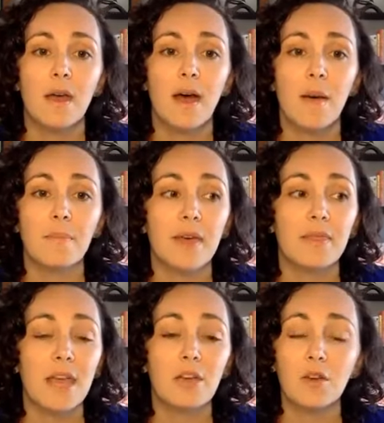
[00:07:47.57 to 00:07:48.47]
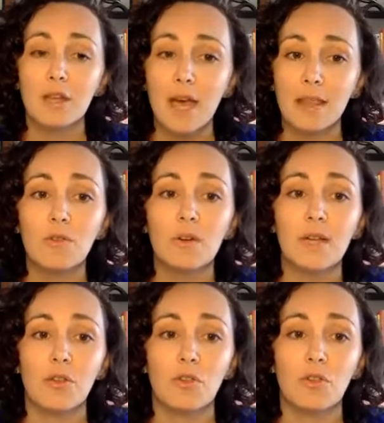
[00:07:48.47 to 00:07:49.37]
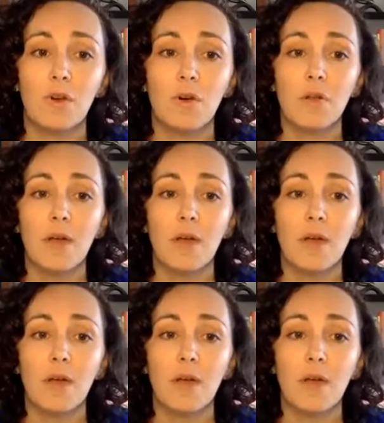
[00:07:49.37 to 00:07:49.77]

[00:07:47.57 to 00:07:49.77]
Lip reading: that they could get a credential